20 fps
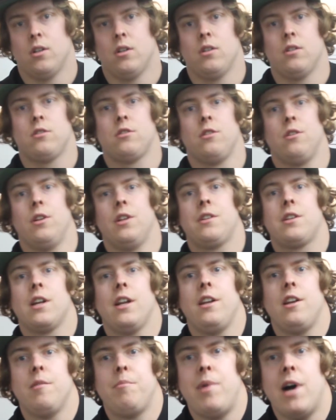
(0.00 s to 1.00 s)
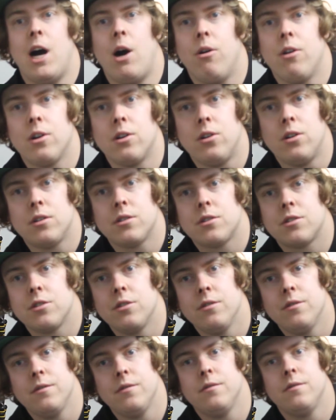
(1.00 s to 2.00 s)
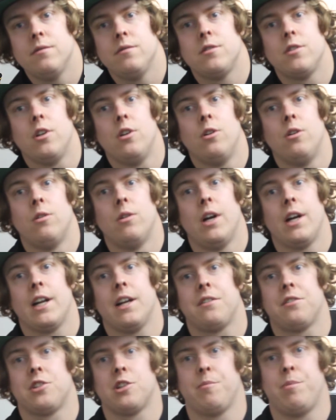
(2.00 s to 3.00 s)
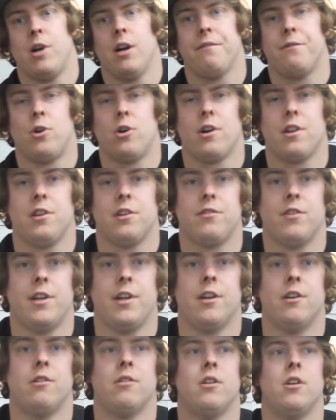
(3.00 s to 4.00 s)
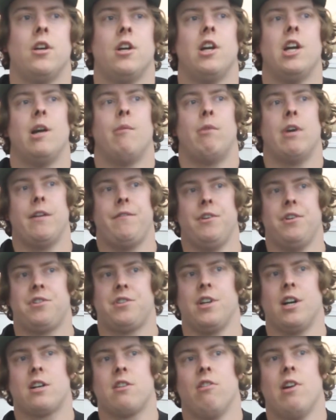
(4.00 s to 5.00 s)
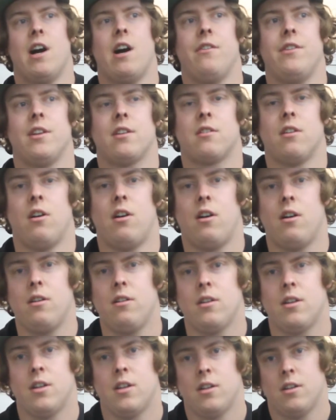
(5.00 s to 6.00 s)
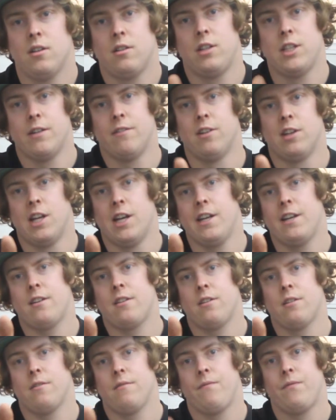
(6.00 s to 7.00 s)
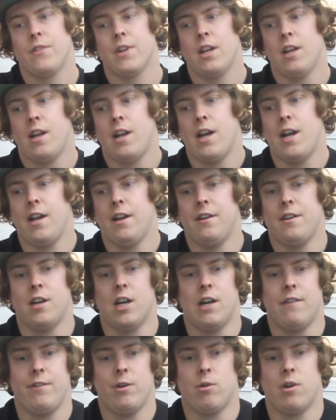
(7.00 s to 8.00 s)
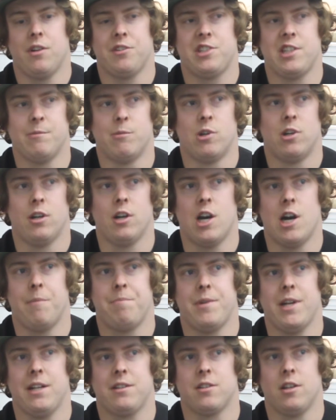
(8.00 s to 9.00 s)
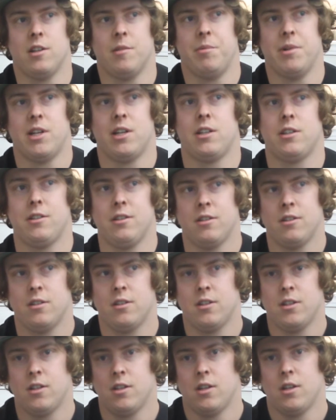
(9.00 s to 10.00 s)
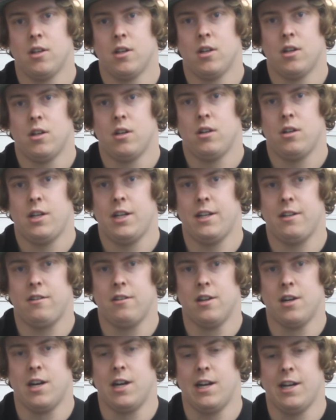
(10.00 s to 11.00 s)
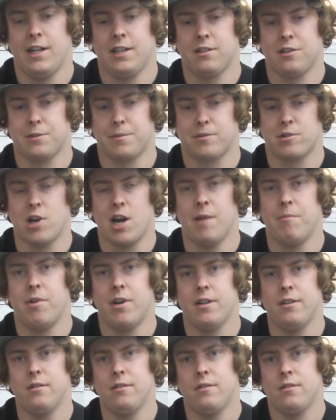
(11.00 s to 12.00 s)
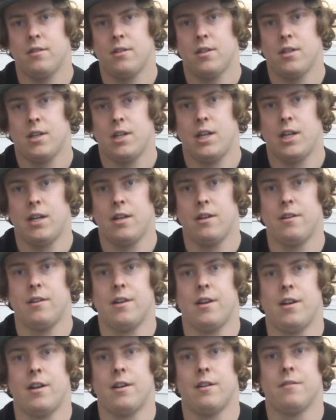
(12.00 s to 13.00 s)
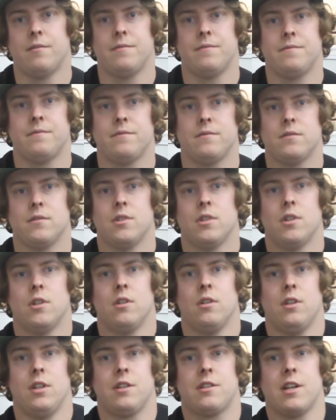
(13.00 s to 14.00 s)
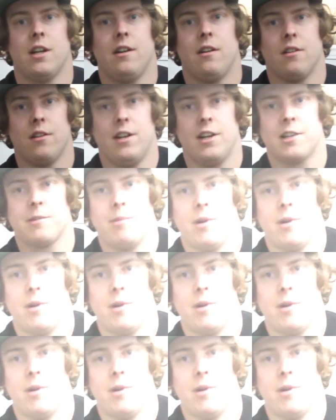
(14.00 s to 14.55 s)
So let's get into power goals. So I guess there's a part 4 to this video. But if you stuck around this long, leave a like, and if you want to see more updates on the build, hit the subscribe button, and let's get into the next